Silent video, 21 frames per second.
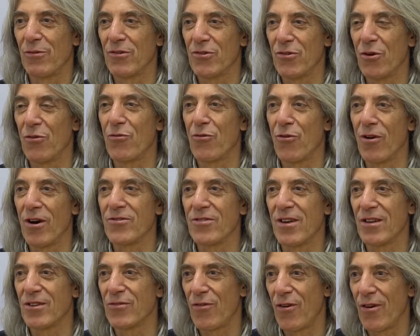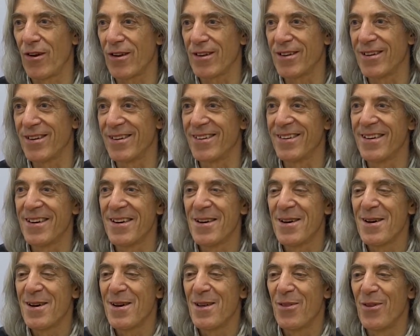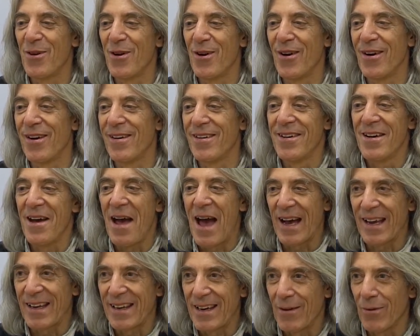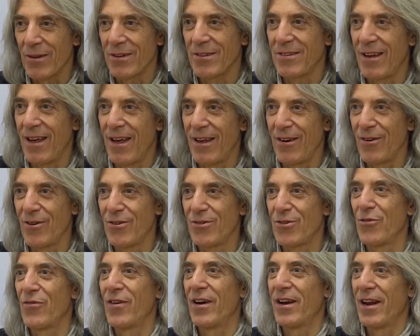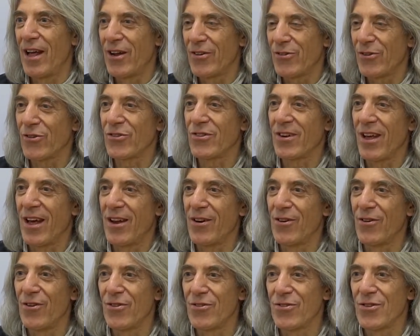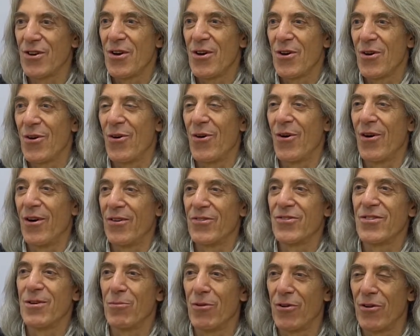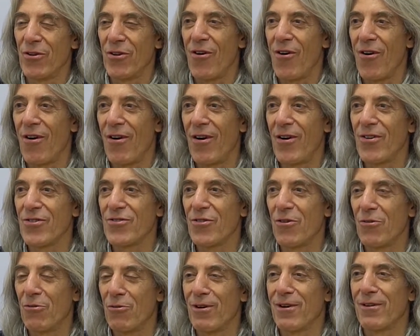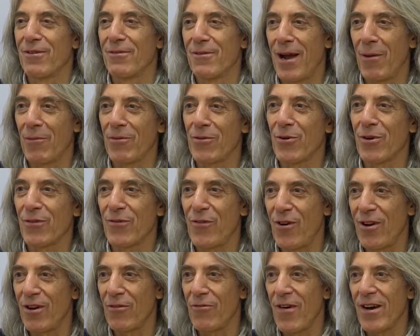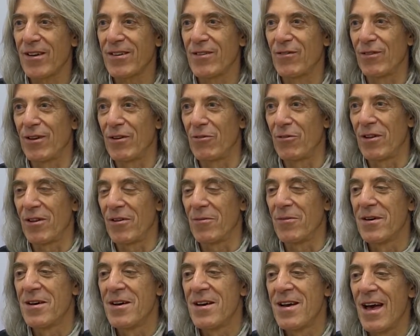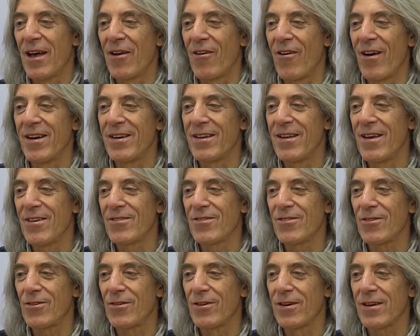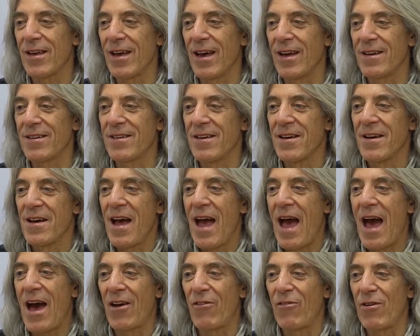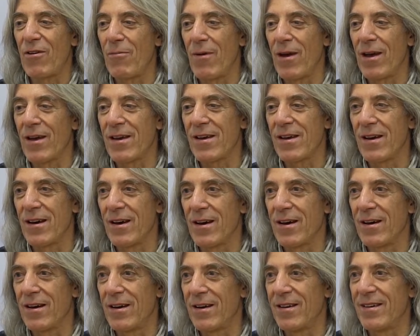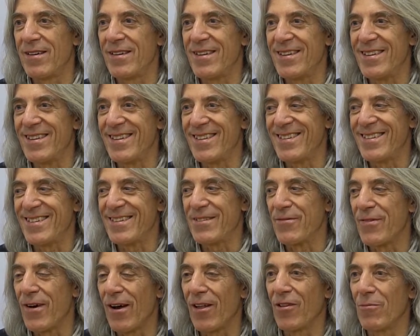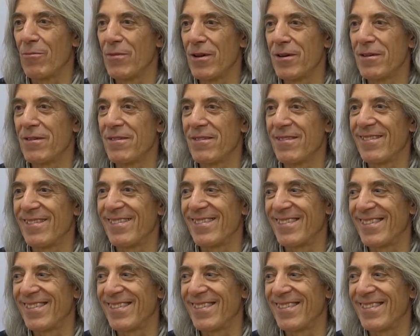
So for us, that's very good. Their academic standards, their financial standards are similar to ours, so we're able to work very effectively with them. And our idea is to look at how do we make development